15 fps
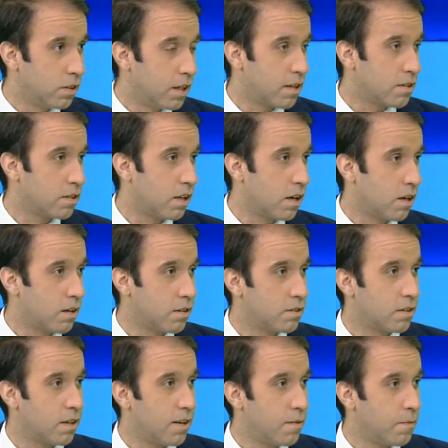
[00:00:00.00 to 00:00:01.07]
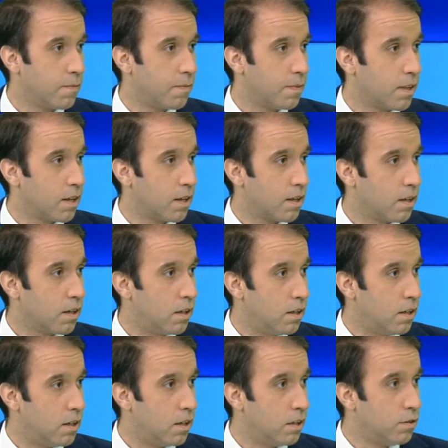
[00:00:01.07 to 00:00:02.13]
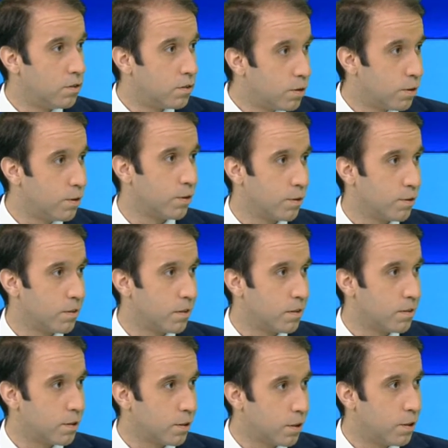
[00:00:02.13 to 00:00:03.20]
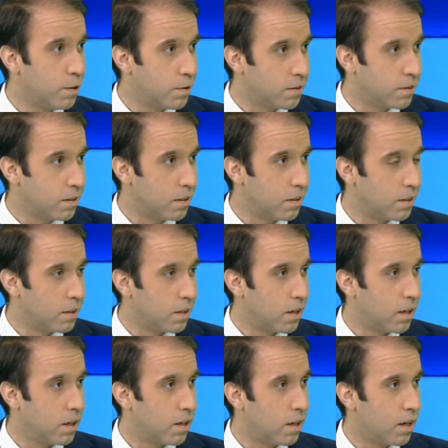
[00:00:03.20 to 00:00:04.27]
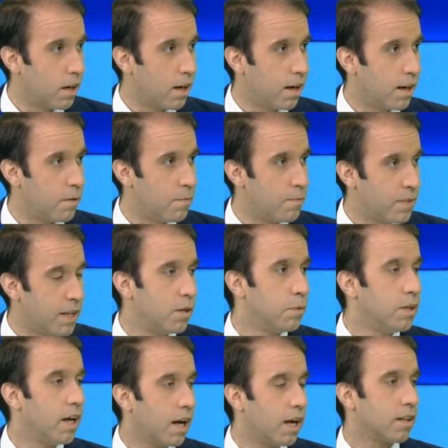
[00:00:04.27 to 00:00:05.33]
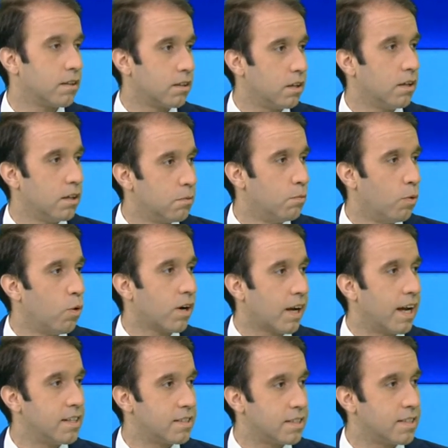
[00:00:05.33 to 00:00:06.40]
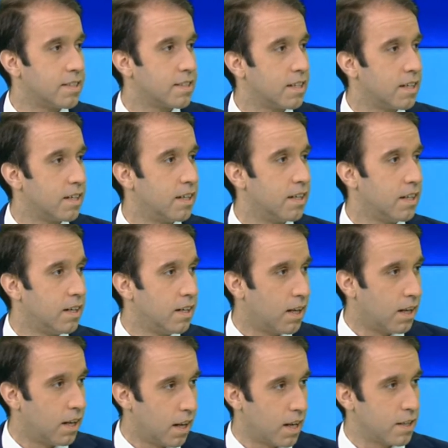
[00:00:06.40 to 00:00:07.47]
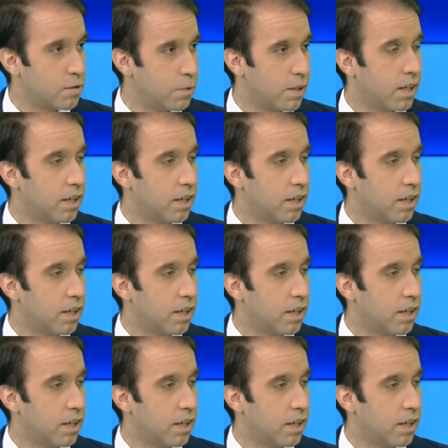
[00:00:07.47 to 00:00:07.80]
the SAR's internal security. And we had more cases last